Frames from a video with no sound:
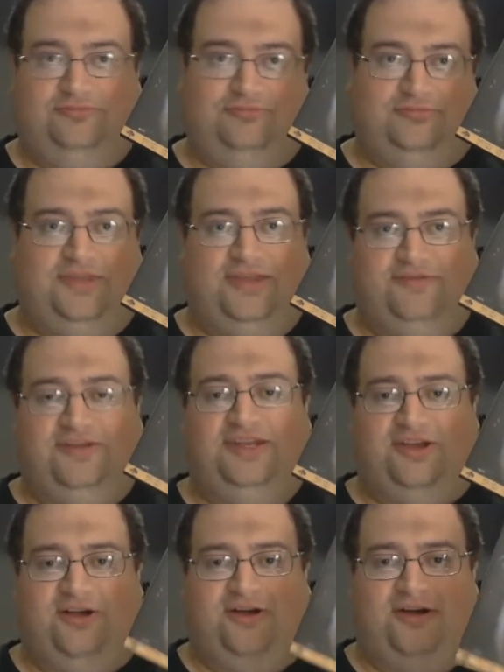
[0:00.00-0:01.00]

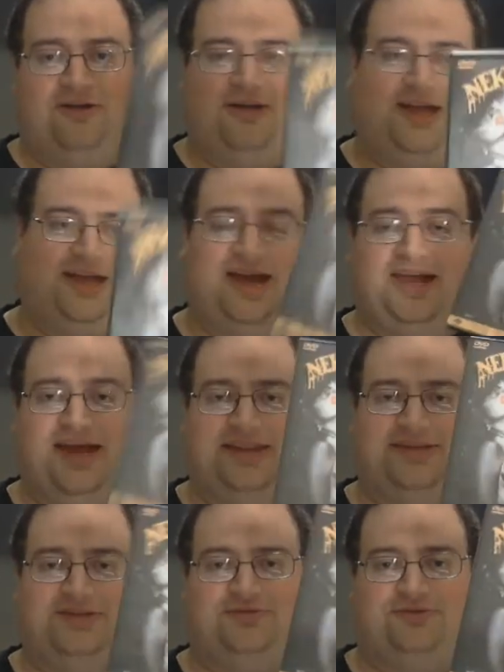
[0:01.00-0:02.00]
DVD-R. I got
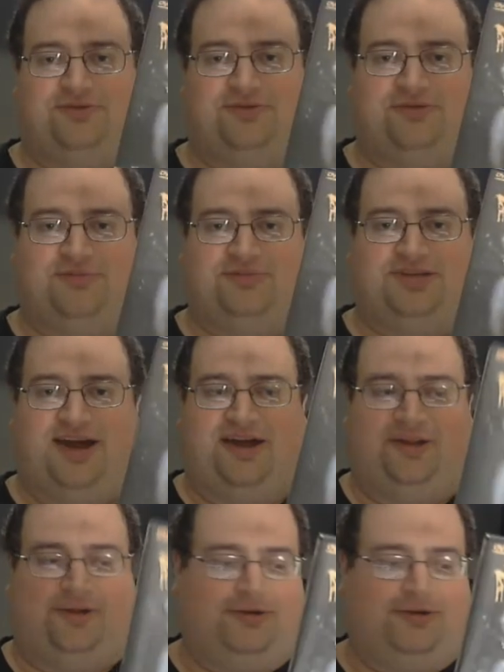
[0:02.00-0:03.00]
this from
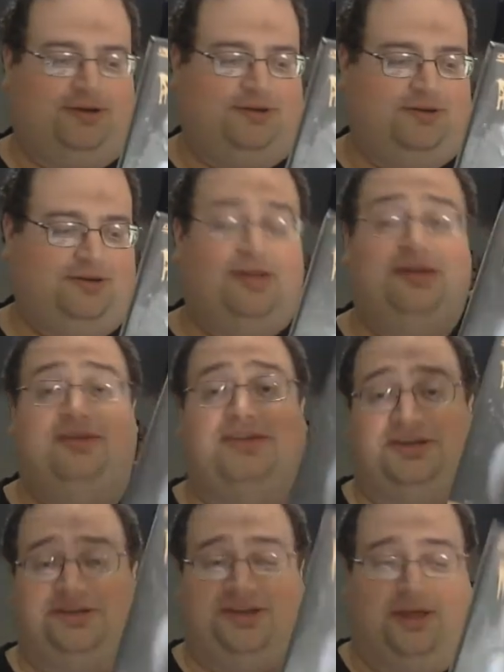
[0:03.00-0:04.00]
Tyler, and
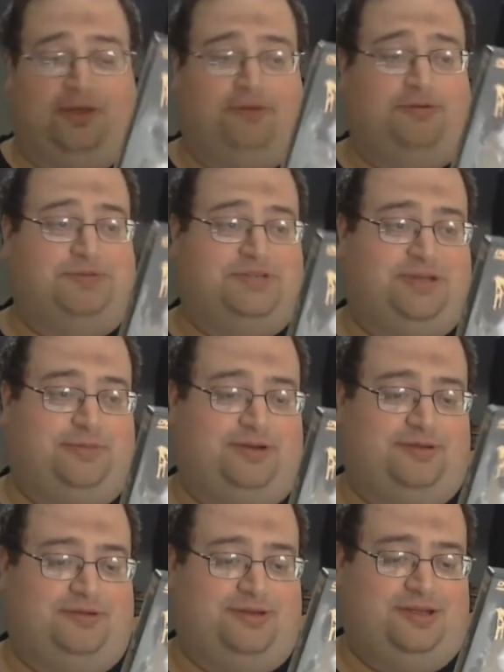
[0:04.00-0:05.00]
thank you, Tyler. I was able to
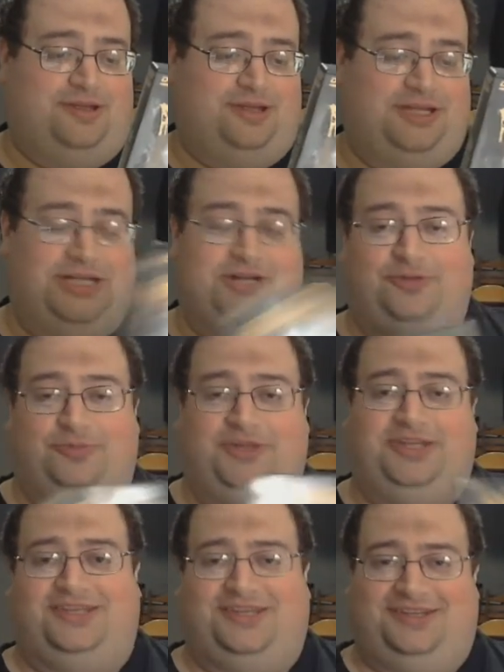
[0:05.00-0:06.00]

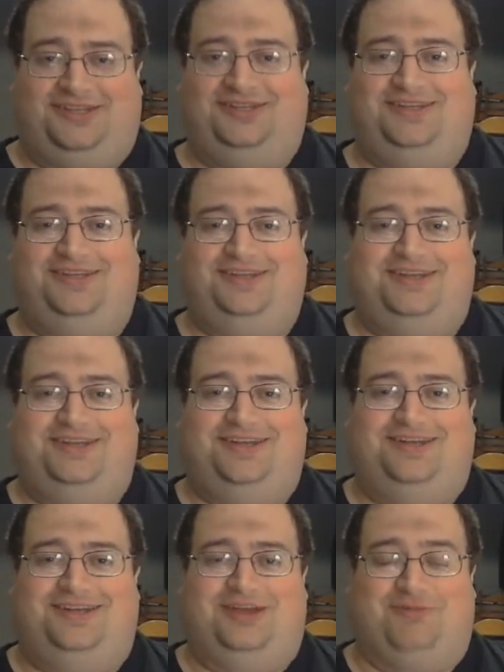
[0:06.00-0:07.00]
complete the
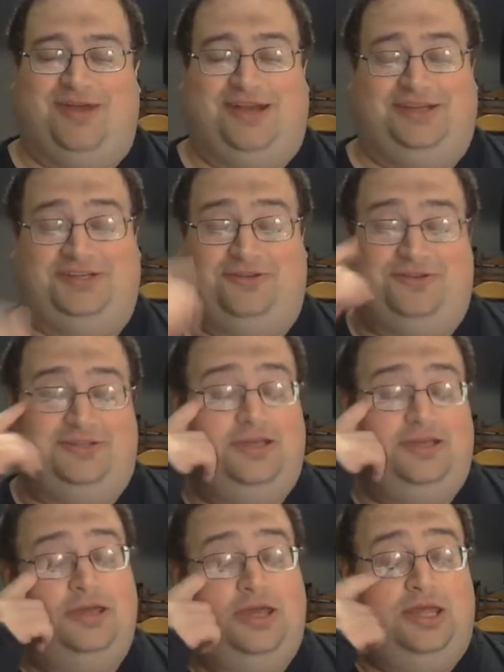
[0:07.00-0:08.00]
Necromantic series.
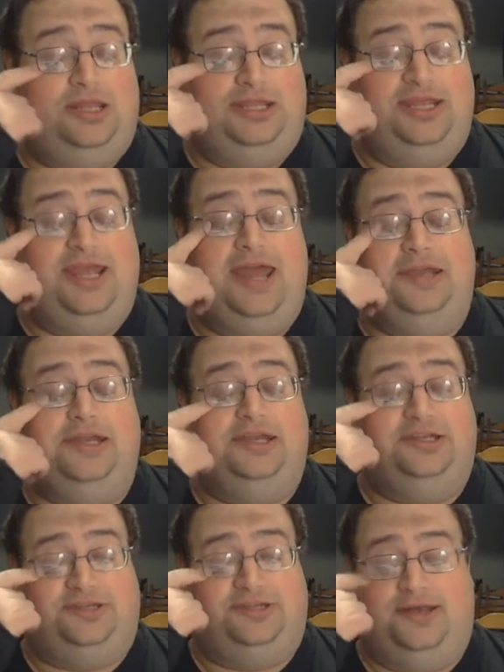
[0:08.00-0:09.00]
The ending
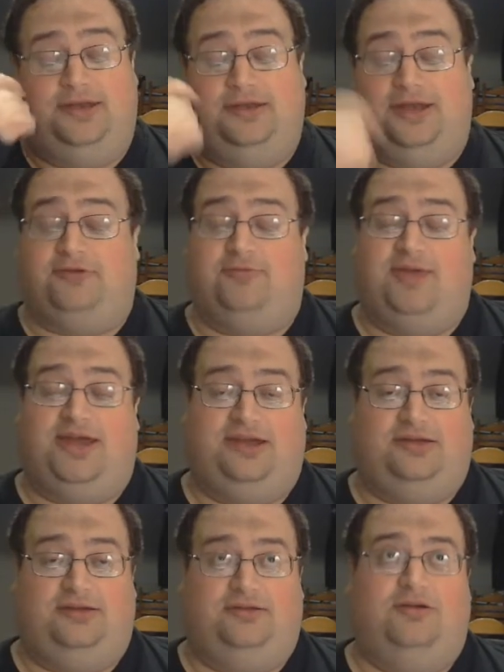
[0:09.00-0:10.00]
to Necromantic,
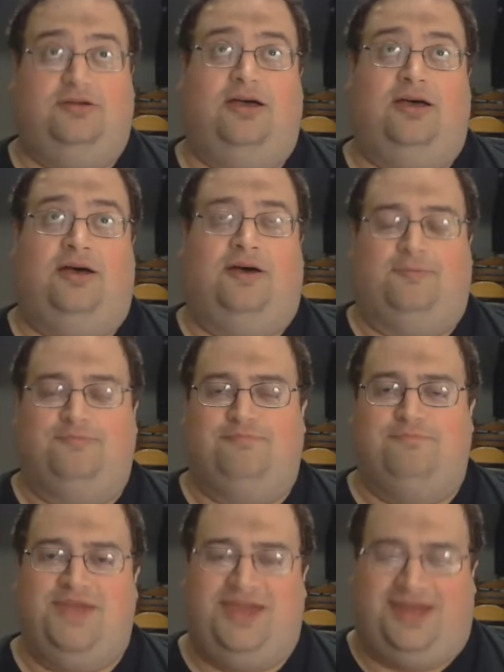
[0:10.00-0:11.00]
oh
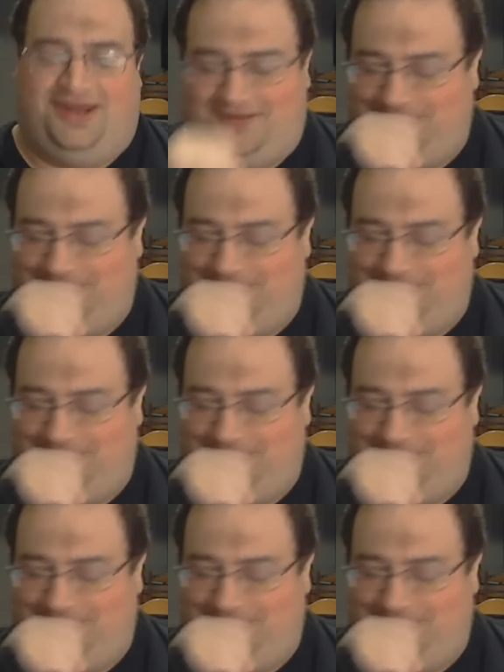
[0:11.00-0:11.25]
man,